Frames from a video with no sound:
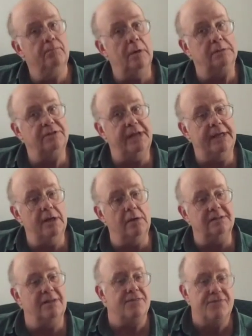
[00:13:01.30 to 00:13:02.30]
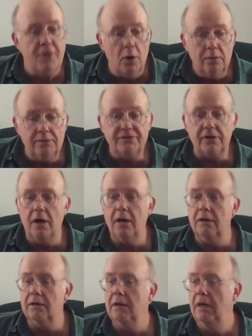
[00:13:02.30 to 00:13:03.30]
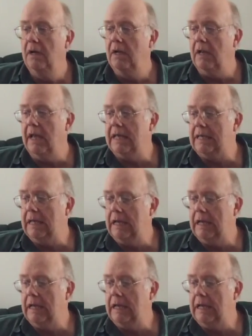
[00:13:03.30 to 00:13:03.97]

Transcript: Those are the E notes. Those are like